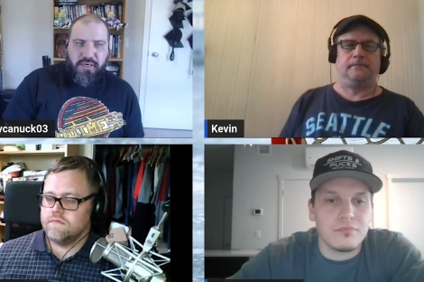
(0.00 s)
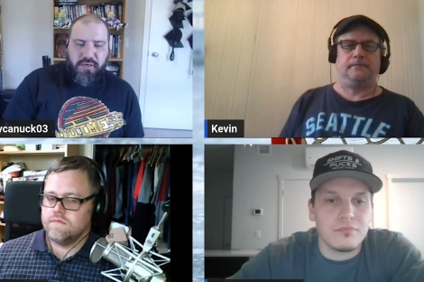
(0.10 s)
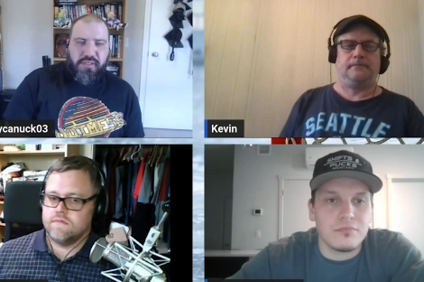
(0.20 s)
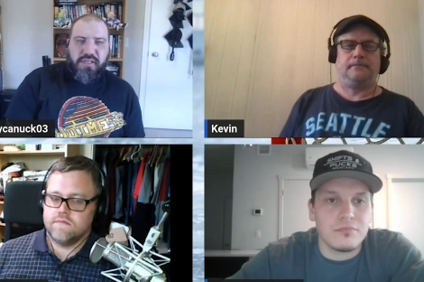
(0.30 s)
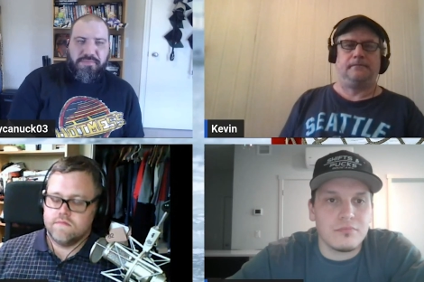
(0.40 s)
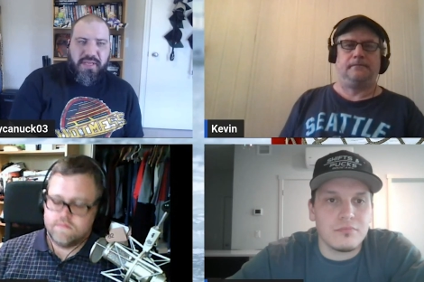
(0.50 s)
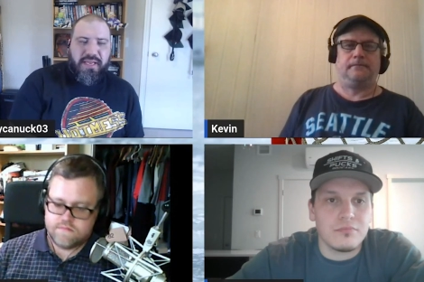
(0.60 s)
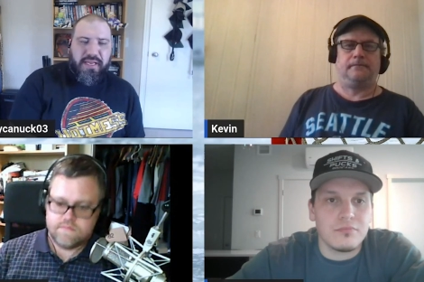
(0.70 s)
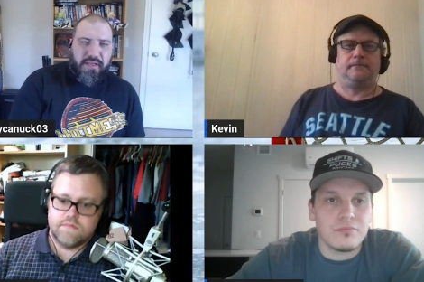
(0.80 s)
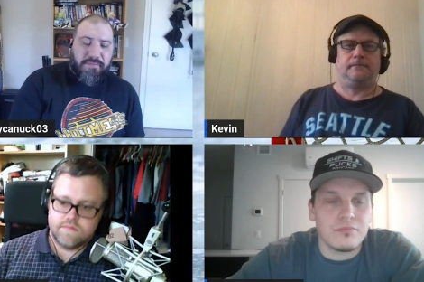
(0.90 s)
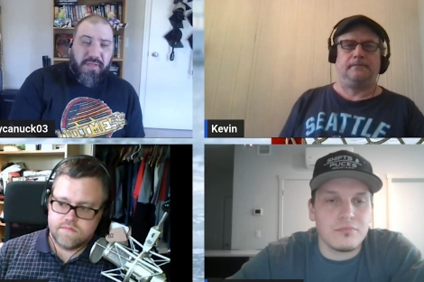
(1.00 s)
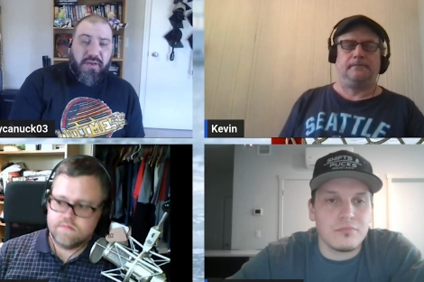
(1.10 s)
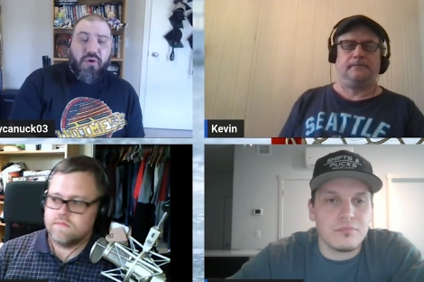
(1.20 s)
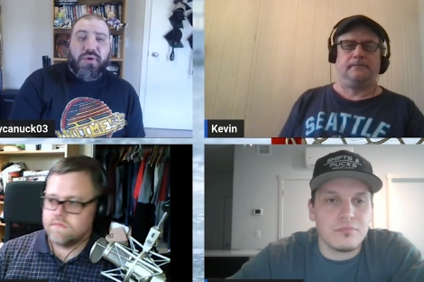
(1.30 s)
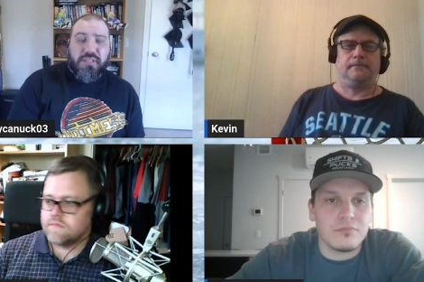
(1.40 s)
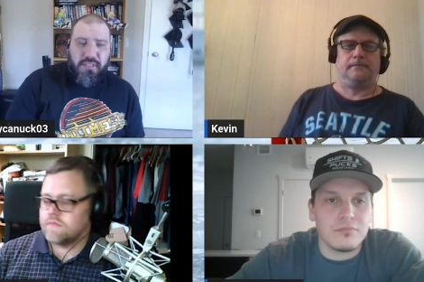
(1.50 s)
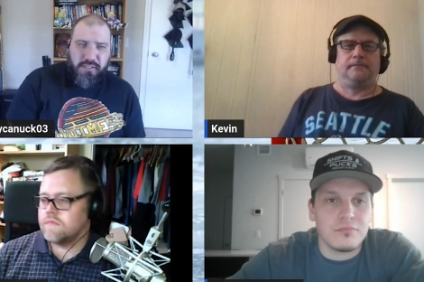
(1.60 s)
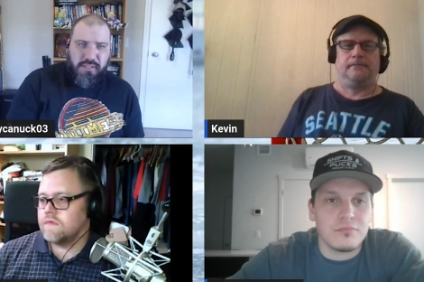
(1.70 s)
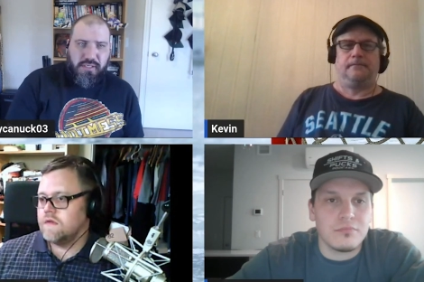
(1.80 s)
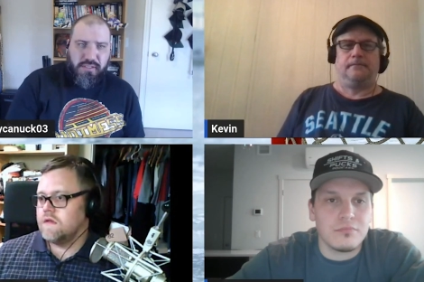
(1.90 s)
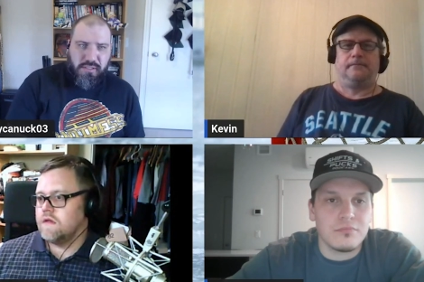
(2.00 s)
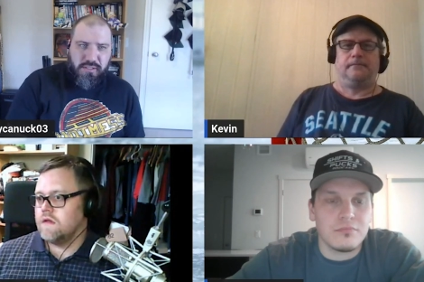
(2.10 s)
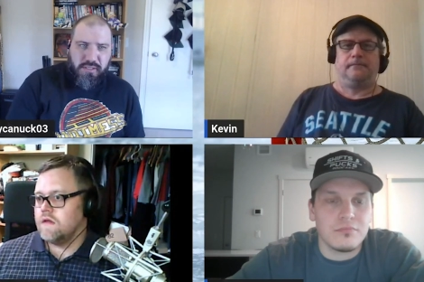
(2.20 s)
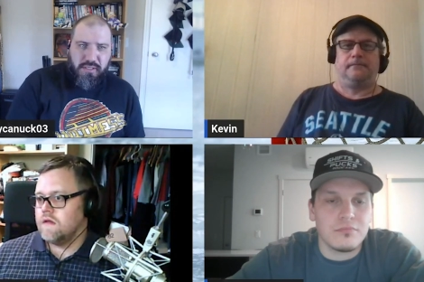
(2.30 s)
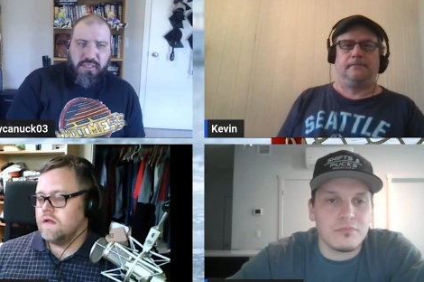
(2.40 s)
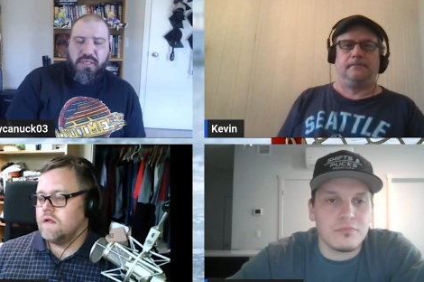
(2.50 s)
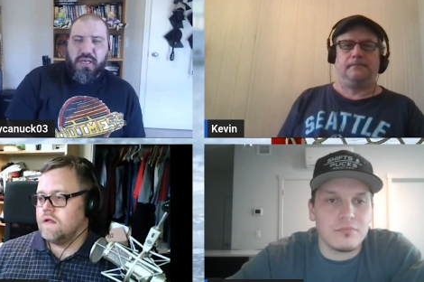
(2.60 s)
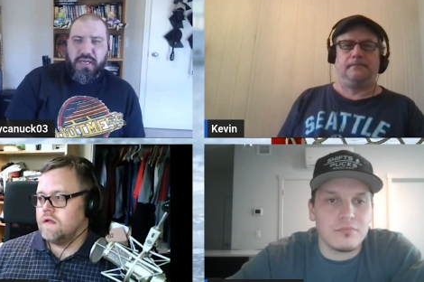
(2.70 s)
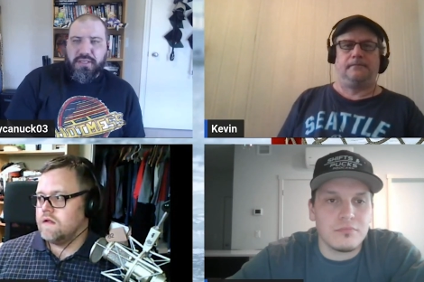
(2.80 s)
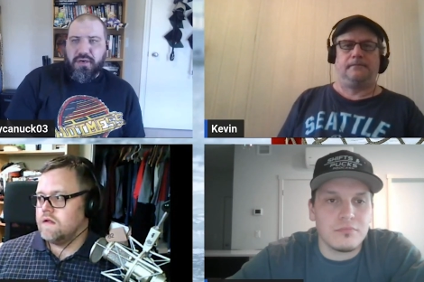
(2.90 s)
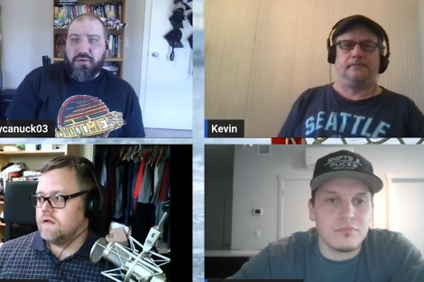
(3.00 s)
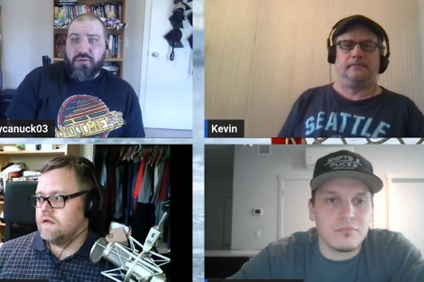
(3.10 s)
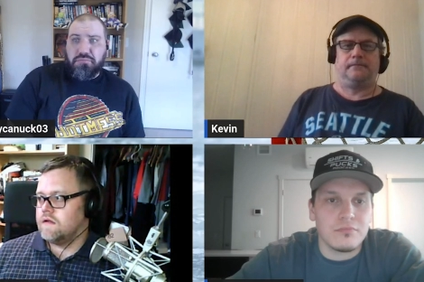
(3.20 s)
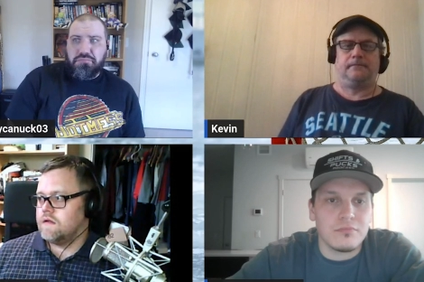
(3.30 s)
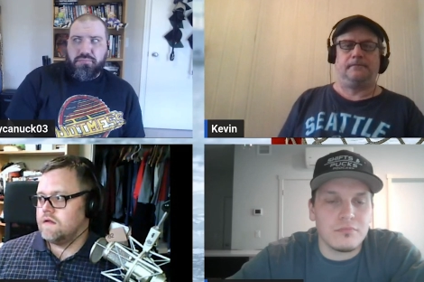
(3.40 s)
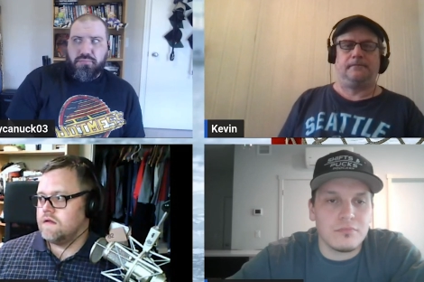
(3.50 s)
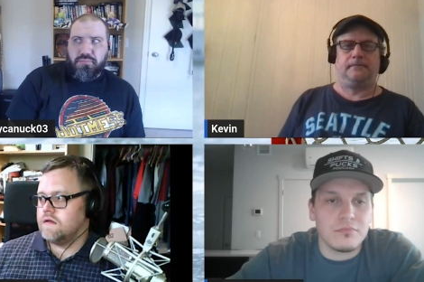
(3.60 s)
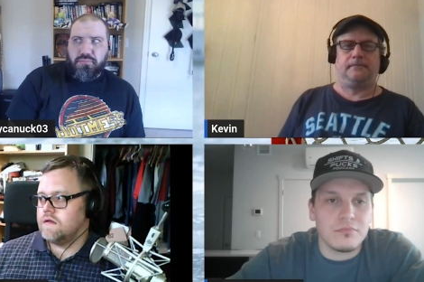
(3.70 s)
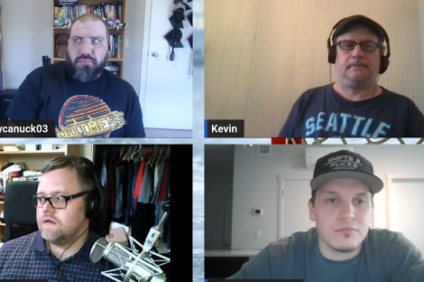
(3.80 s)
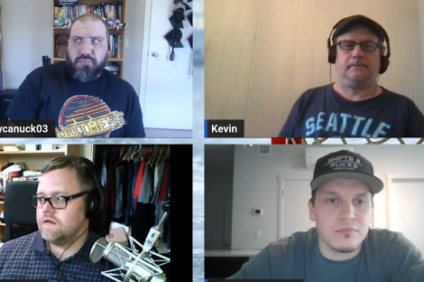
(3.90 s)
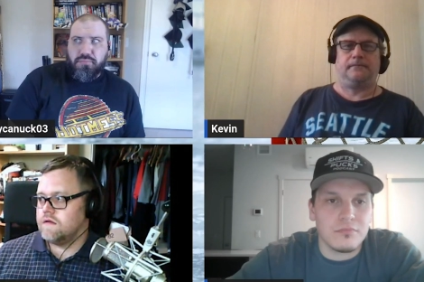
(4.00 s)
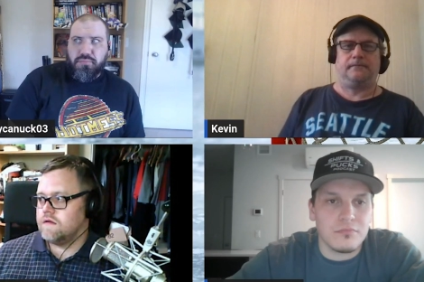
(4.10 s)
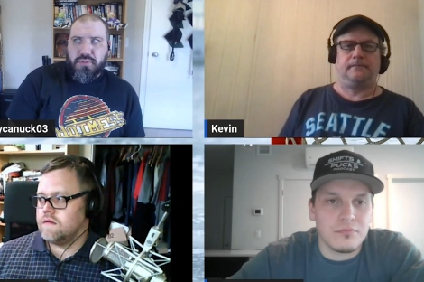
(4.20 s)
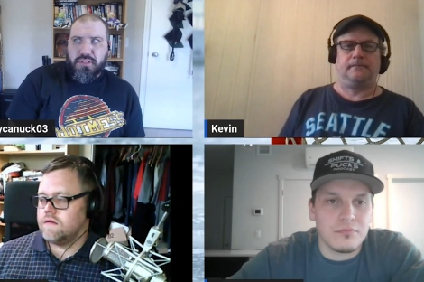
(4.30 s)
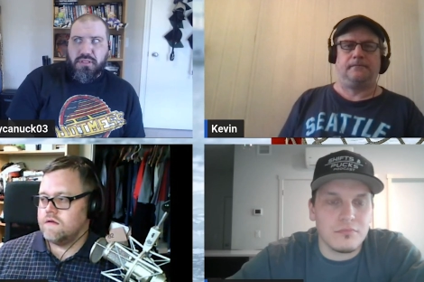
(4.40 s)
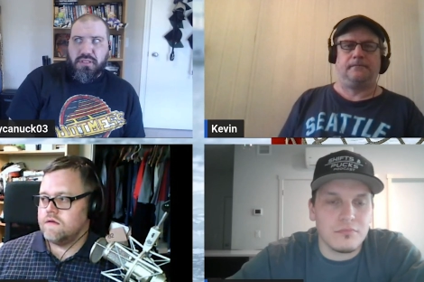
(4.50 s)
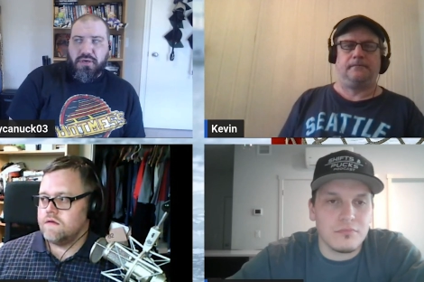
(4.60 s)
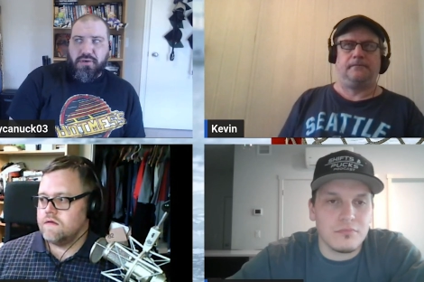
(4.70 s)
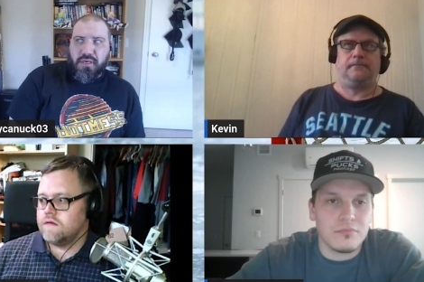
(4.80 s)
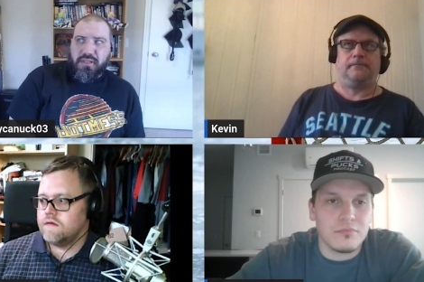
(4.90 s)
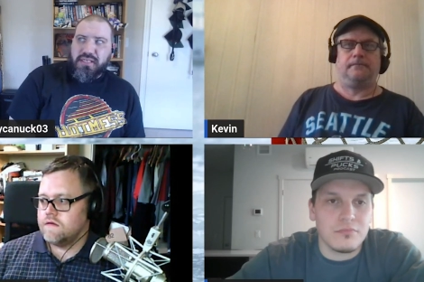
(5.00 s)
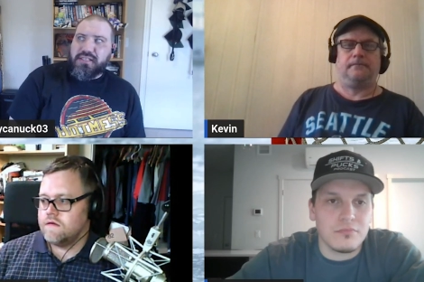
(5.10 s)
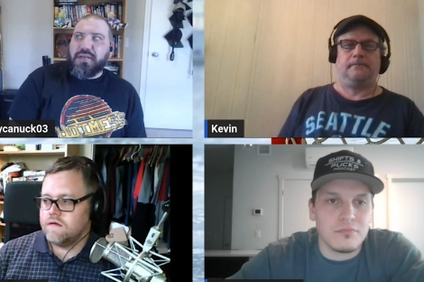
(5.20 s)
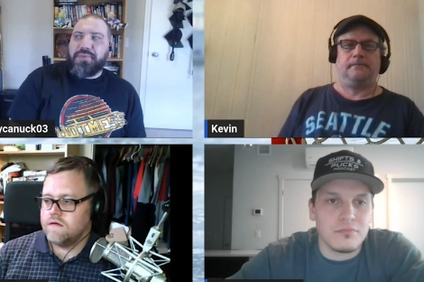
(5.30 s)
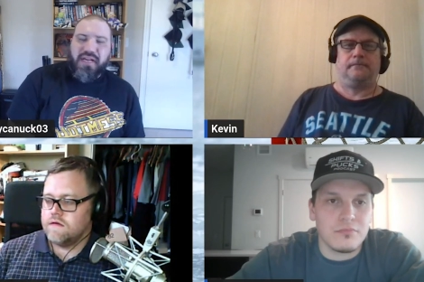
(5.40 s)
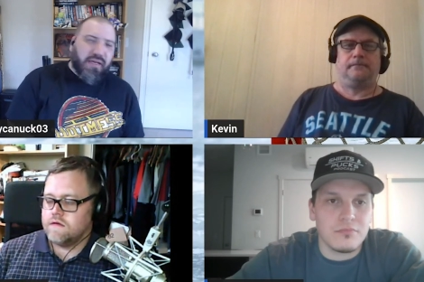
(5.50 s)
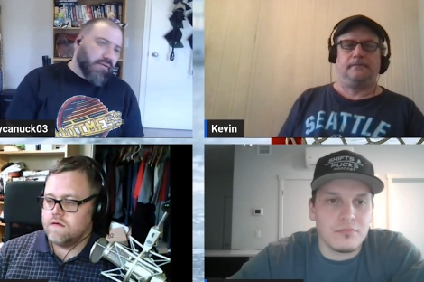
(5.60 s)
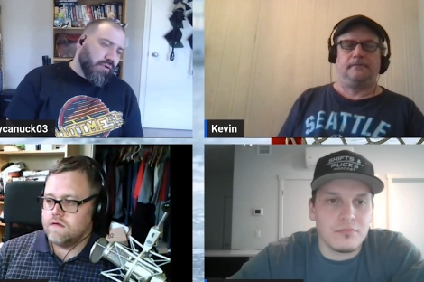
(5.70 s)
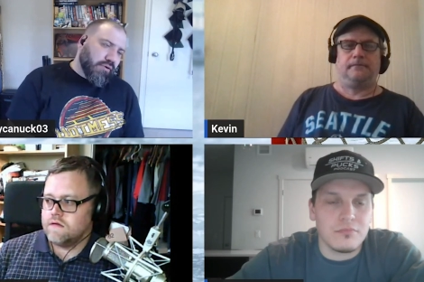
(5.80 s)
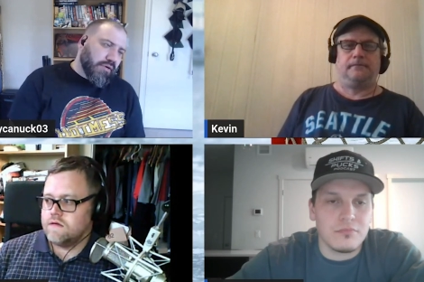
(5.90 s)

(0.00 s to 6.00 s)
Speaker 1: Because if they get if they go into the season and they're they're at least competitive or